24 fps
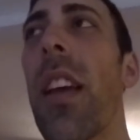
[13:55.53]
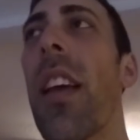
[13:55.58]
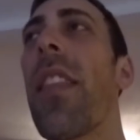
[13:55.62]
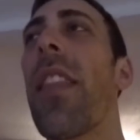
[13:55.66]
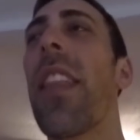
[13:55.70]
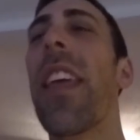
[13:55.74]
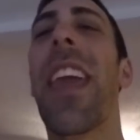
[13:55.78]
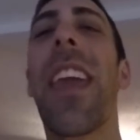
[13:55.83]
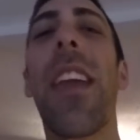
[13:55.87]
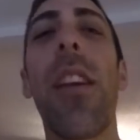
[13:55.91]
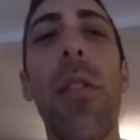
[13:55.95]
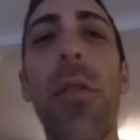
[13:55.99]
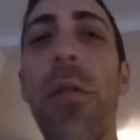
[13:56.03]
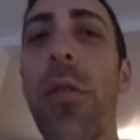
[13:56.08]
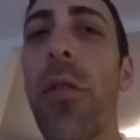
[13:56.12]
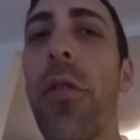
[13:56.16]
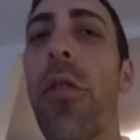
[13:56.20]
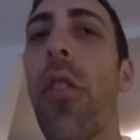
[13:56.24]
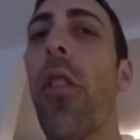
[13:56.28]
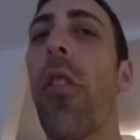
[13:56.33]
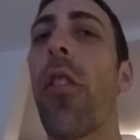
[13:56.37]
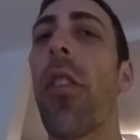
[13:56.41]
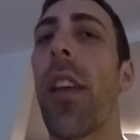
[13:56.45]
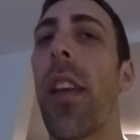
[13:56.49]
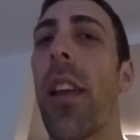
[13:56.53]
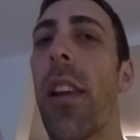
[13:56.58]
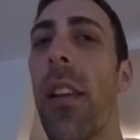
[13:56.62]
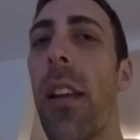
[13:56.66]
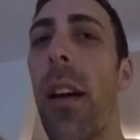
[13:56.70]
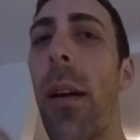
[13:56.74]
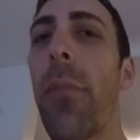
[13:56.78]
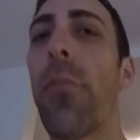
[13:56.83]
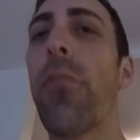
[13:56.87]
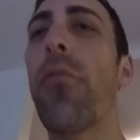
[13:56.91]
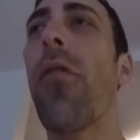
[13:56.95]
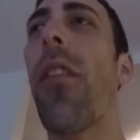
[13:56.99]
The gears are turning.
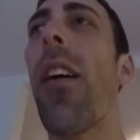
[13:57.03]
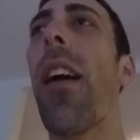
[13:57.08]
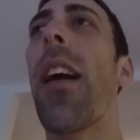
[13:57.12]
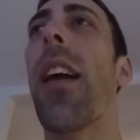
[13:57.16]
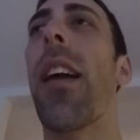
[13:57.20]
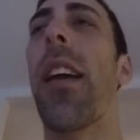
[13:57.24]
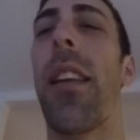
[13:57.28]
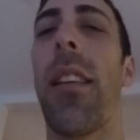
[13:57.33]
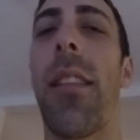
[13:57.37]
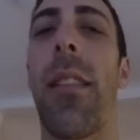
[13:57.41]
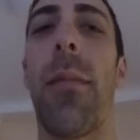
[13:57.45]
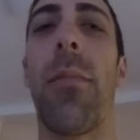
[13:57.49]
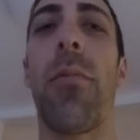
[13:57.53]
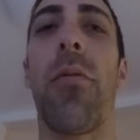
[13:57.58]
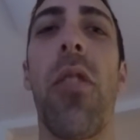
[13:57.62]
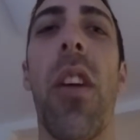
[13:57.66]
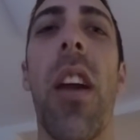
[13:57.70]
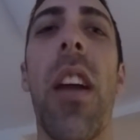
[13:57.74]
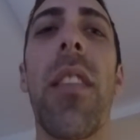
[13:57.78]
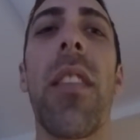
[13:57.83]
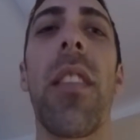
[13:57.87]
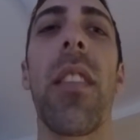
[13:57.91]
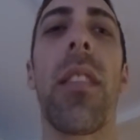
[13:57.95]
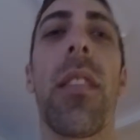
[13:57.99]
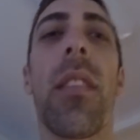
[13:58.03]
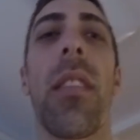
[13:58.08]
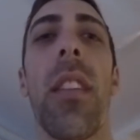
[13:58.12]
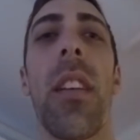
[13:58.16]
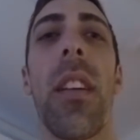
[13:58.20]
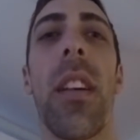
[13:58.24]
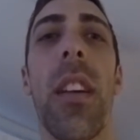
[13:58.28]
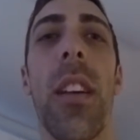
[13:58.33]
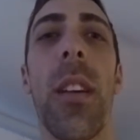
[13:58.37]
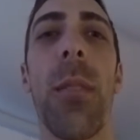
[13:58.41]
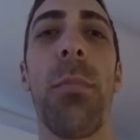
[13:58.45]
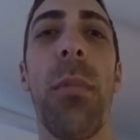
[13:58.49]
I'm trying this
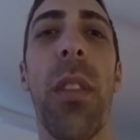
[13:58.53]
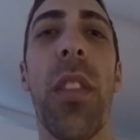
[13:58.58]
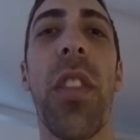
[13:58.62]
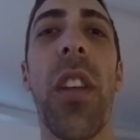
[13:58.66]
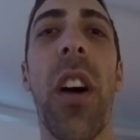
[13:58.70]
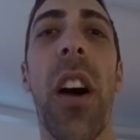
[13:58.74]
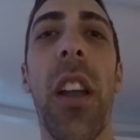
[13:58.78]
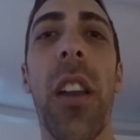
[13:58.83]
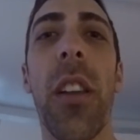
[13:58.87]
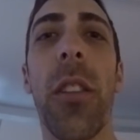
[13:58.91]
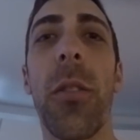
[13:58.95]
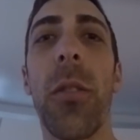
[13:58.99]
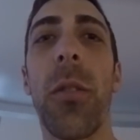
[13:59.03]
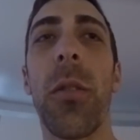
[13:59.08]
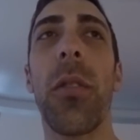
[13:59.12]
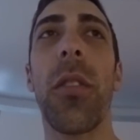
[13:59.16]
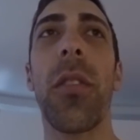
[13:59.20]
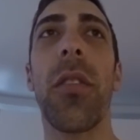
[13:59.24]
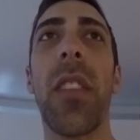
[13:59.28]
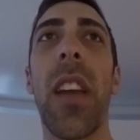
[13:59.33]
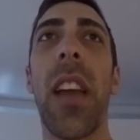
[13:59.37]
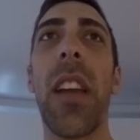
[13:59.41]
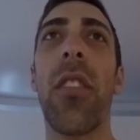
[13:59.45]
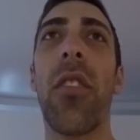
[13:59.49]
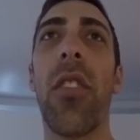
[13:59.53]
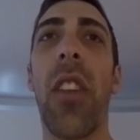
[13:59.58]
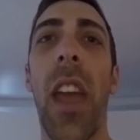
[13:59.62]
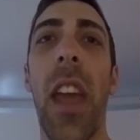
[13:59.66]
methodical Sage